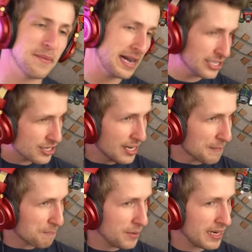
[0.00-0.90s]
much,
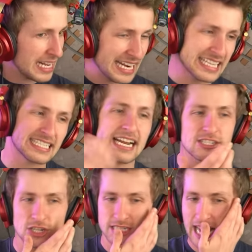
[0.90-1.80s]
but it is nice
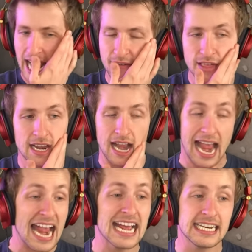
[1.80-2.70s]
just to have that.
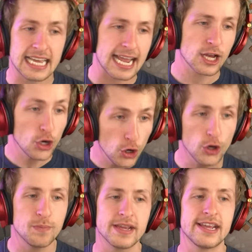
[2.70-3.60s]
And it
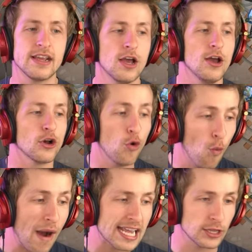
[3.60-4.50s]
could be
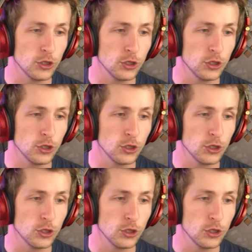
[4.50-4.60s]
quite